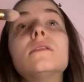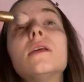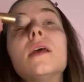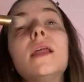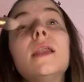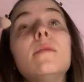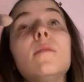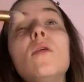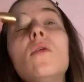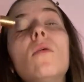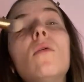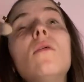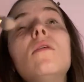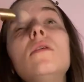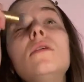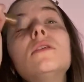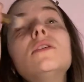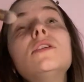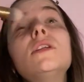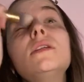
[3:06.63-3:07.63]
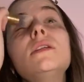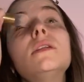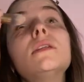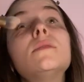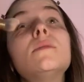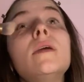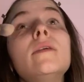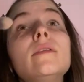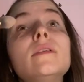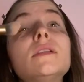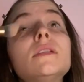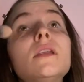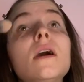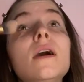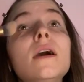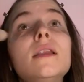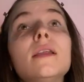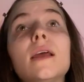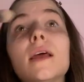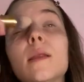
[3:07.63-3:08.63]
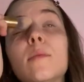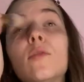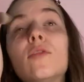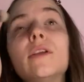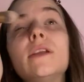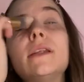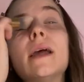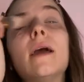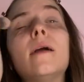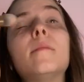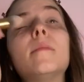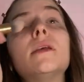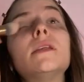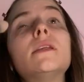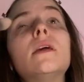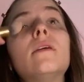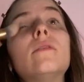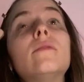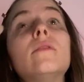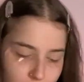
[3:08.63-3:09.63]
Anymore? Jesus, we haven't even started yet and I'm already doubting myself.